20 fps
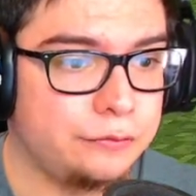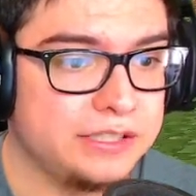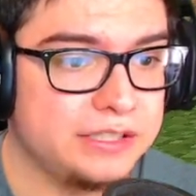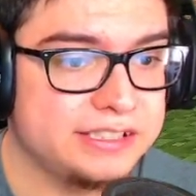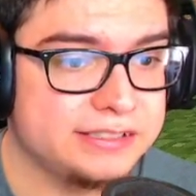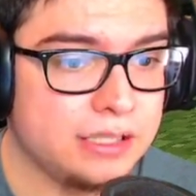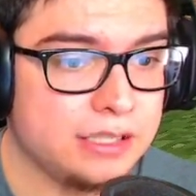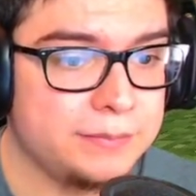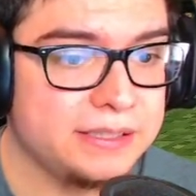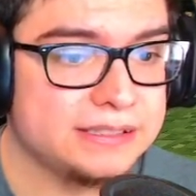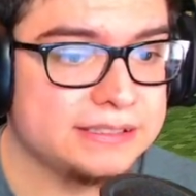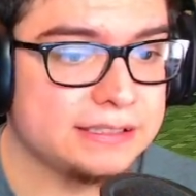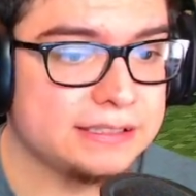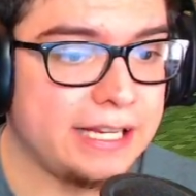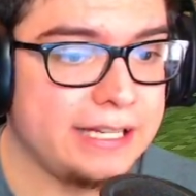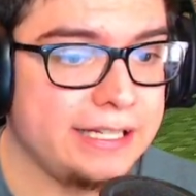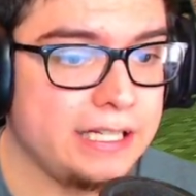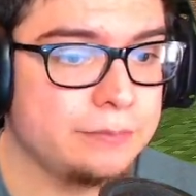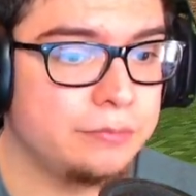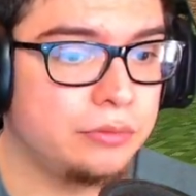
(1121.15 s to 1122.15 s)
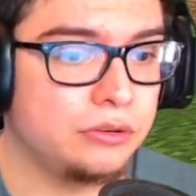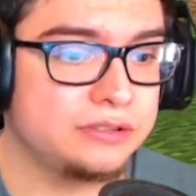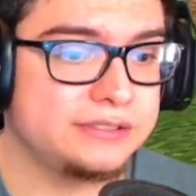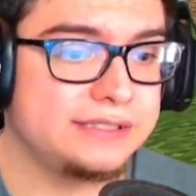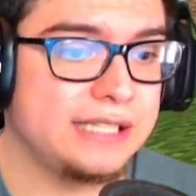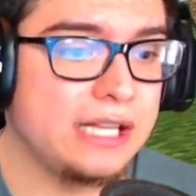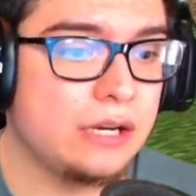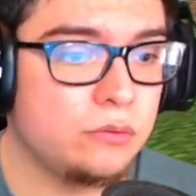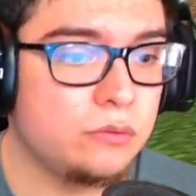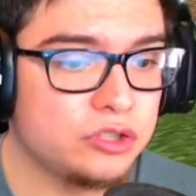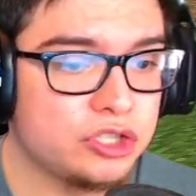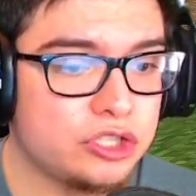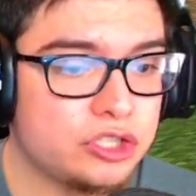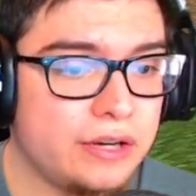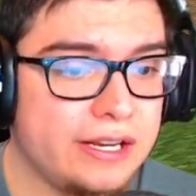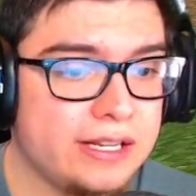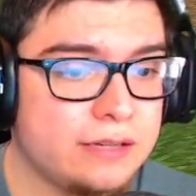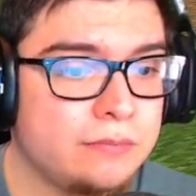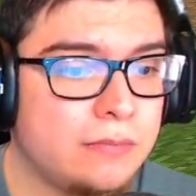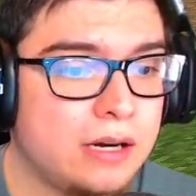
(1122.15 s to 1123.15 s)
which summons lightning bolts that will
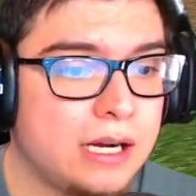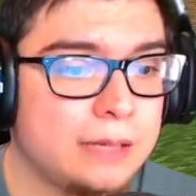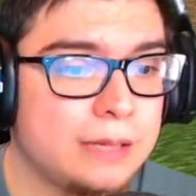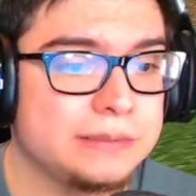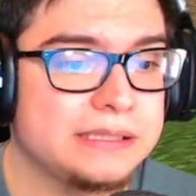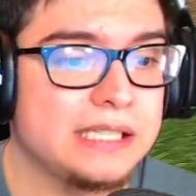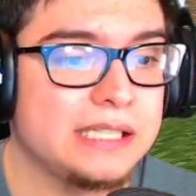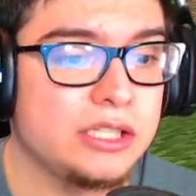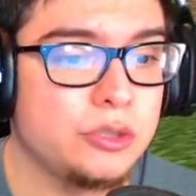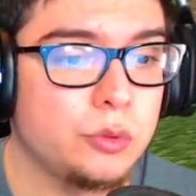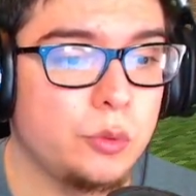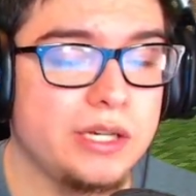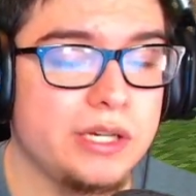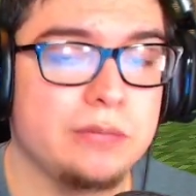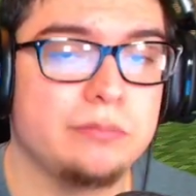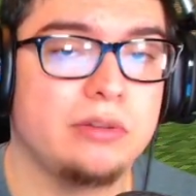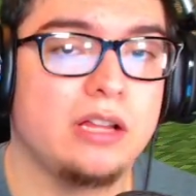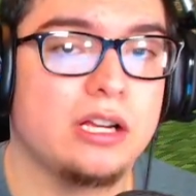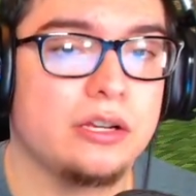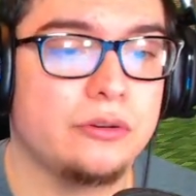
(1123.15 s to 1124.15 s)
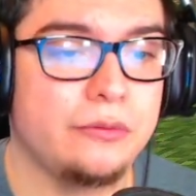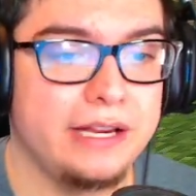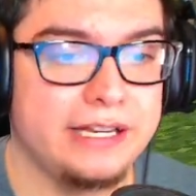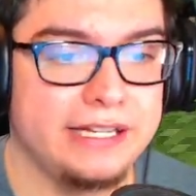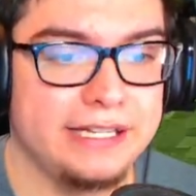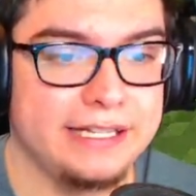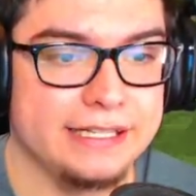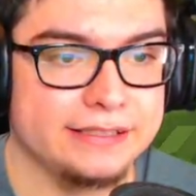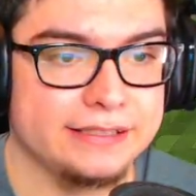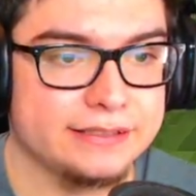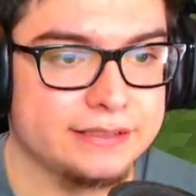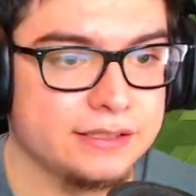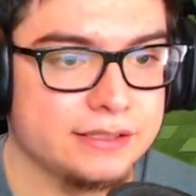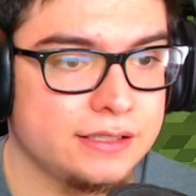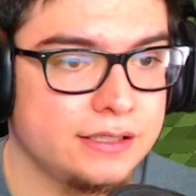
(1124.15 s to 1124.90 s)
strike mobs in a 20-block radius.